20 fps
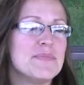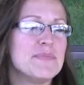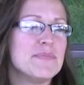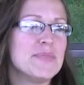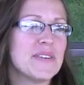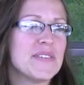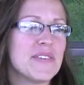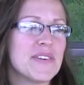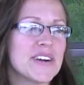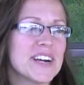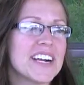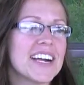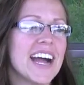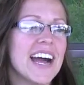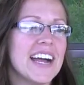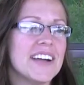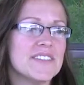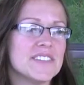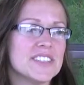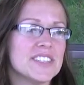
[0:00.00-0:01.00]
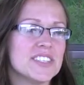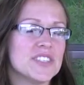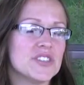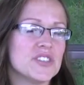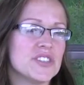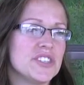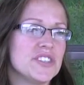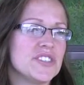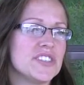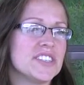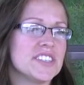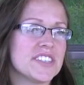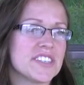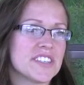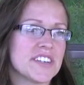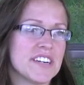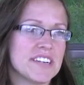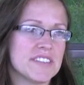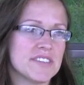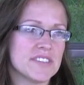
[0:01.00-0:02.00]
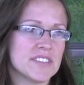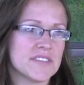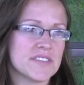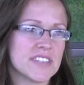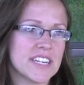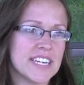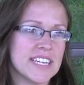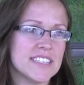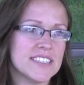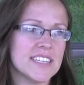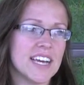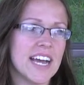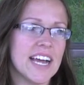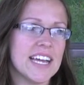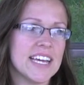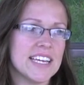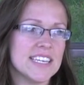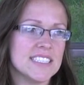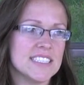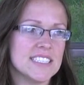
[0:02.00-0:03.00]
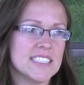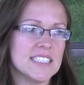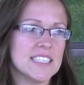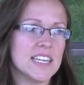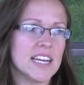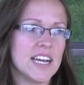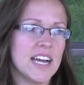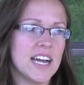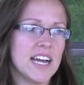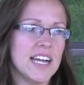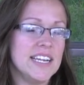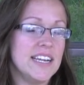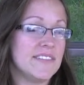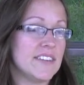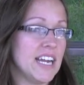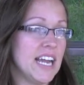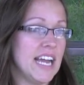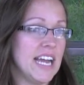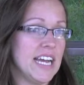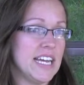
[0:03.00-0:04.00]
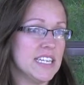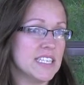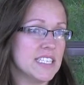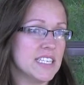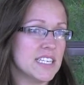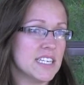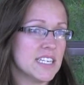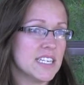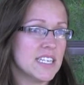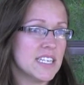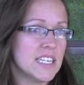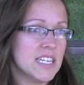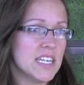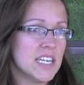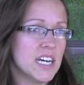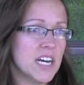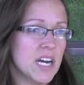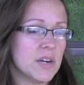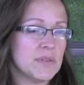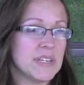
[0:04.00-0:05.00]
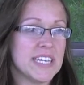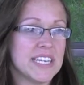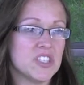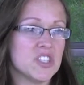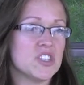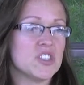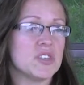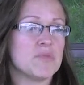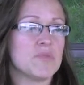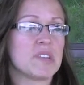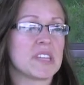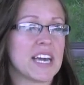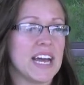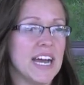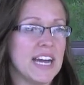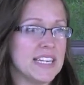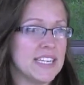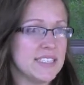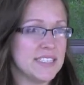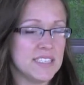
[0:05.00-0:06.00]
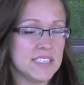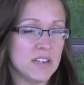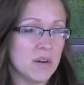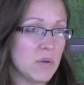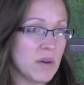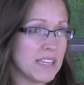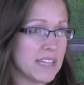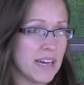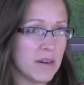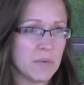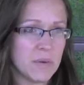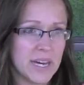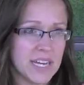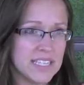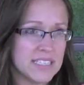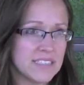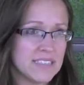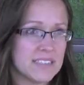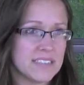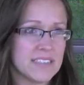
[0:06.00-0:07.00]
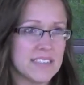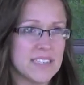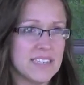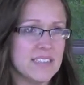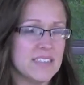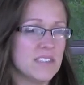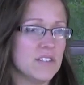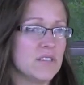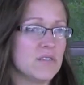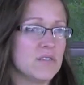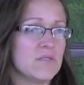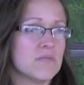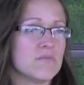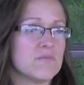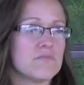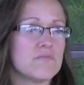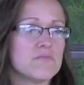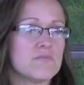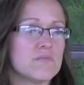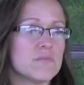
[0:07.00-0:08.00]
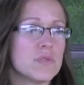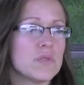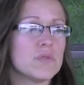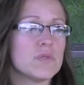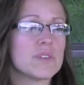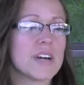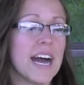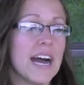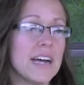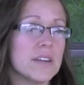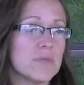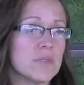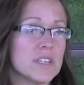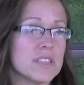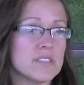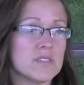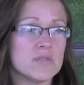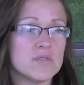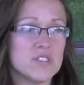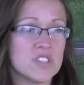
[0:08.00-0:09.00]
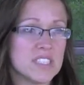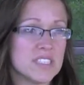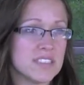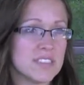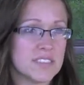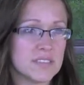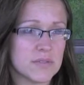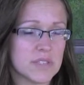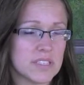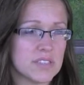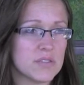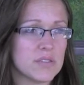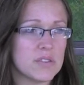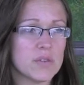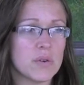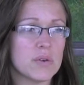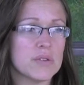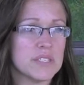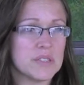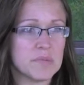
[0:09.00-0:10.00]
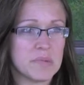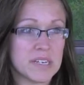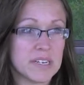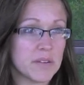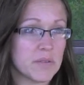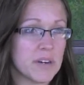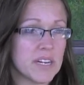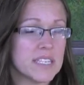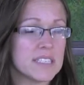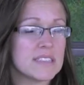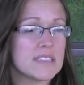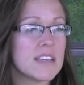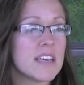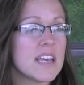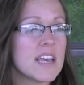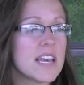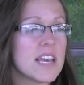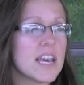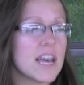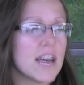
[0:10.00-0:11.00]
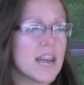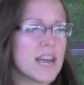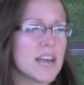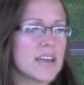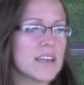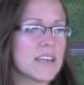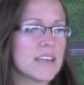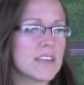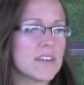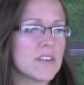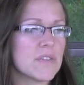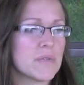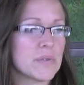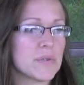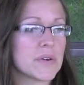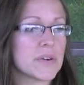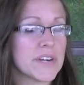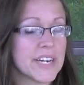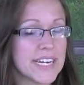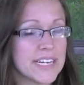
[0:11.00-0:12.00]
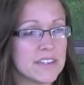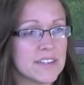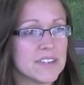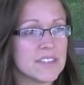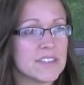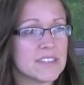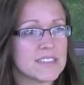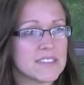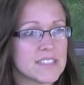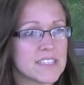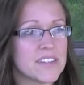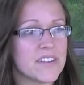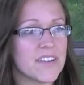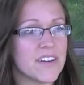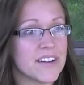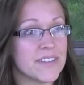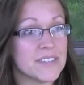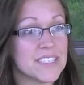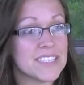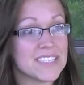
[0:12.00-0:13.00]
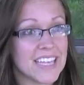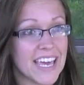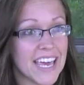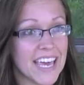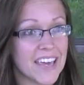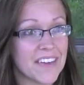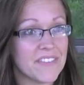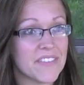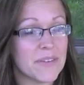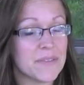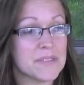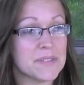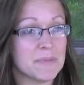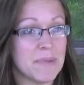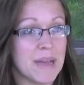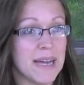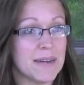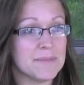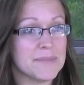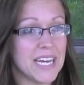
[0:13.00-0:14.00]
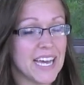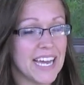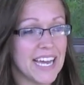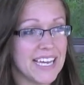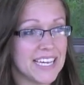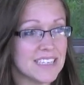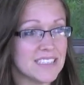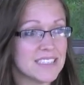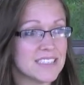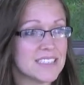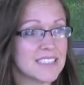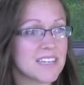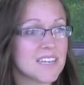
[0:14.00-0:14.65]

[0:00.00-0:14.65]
before I was introduced to Cradles of Grace, I never had a relationship with God. I didn't know what that was. I didn't know who God was, who Jesus was, who the Holy Spirit was. Through Cradles, you know, I was saved, I was baptized.